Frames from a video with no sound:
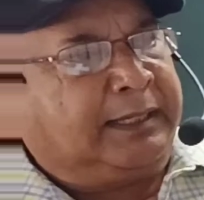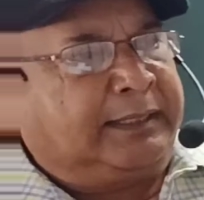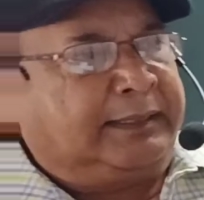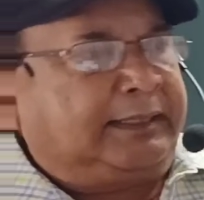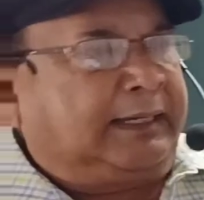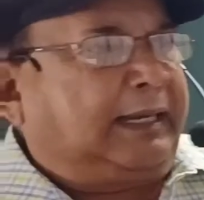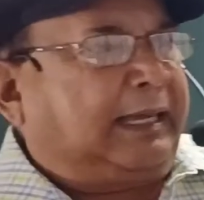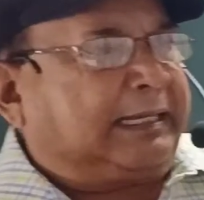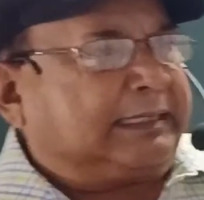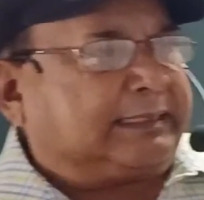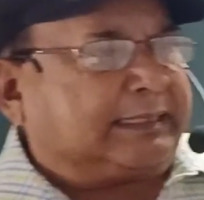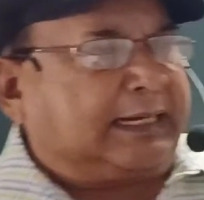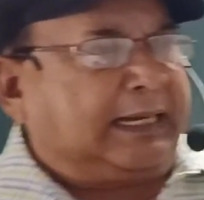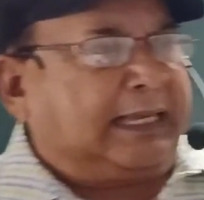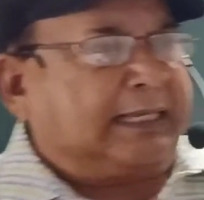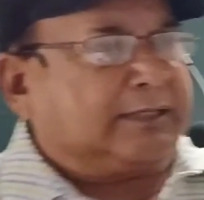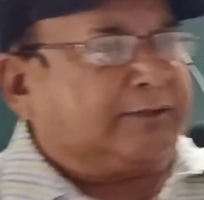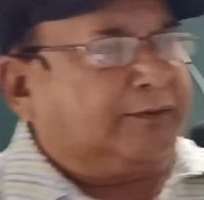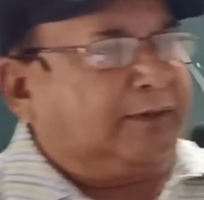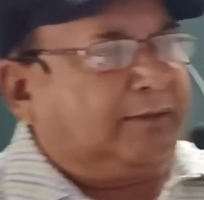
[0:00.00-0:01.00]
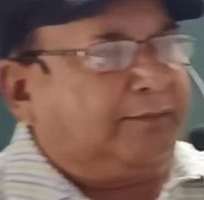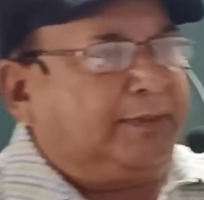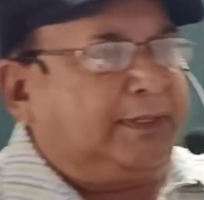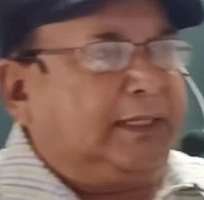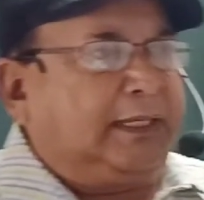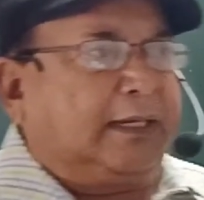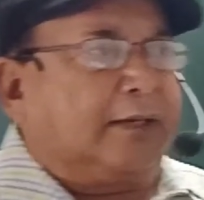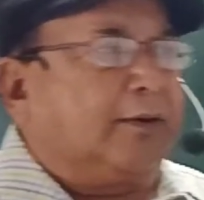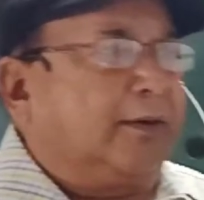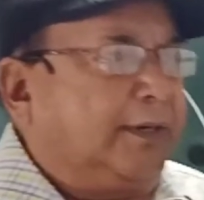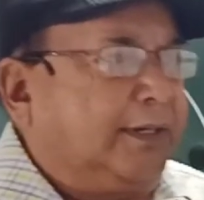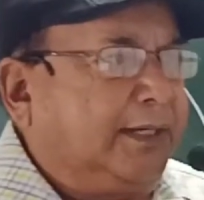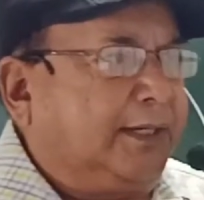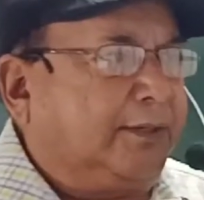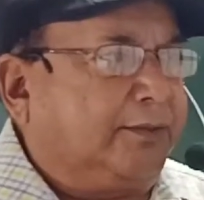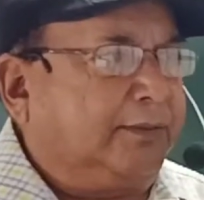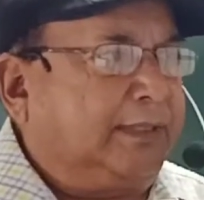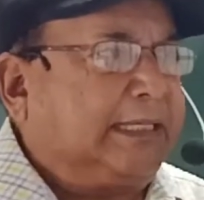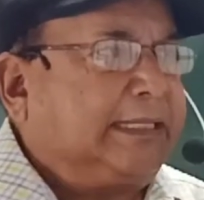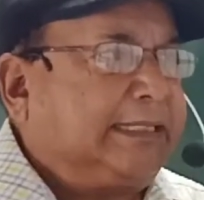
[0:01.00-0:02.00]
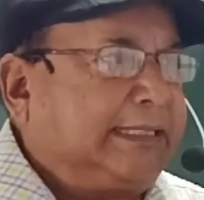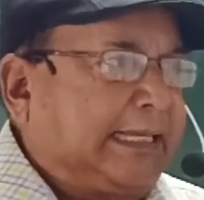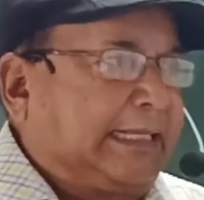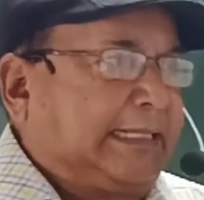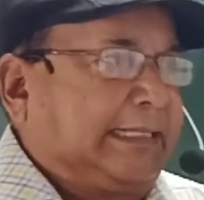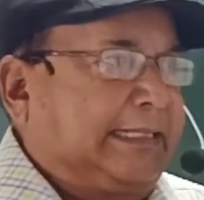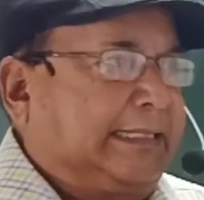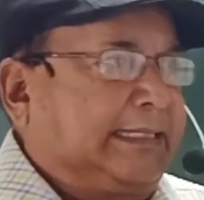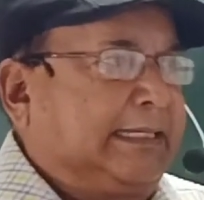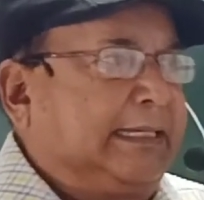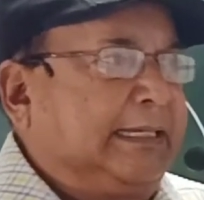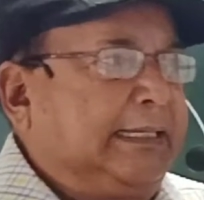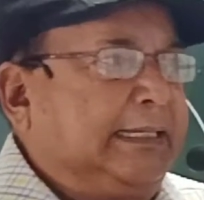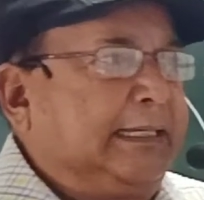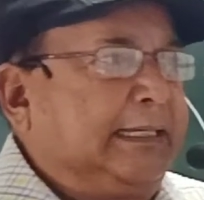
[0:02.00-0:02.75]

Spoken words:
the last clause will be according to the sense.